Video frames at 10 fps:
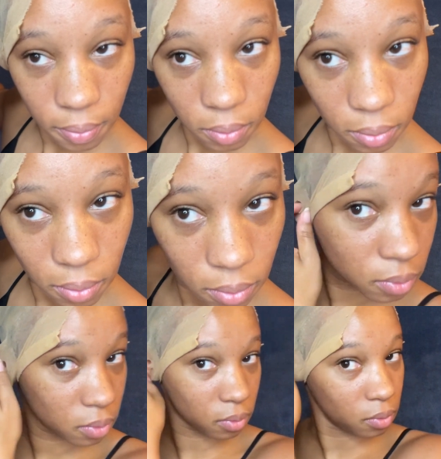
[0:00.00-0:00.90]
off the
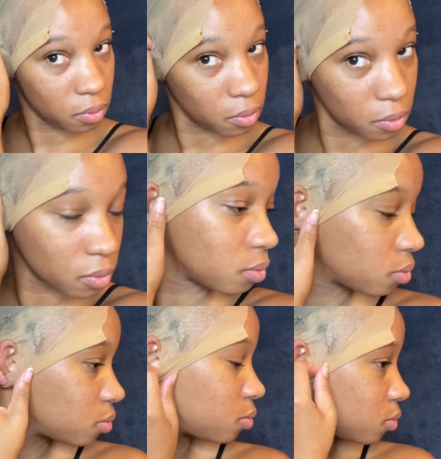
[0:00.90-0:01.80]
back.
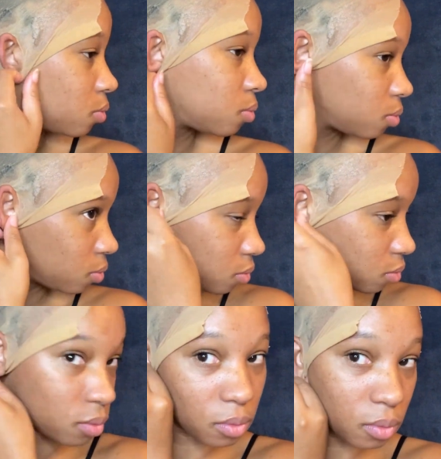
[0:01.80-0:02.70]
Now we're
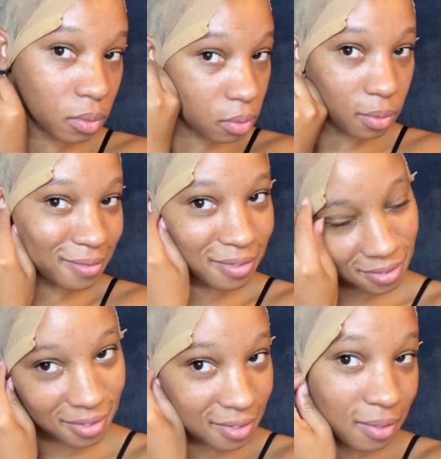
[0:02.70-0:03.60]
just gonna repeat it on the
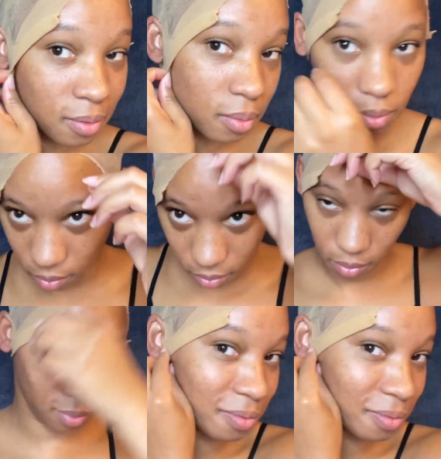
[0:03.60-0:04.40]
other side, cut that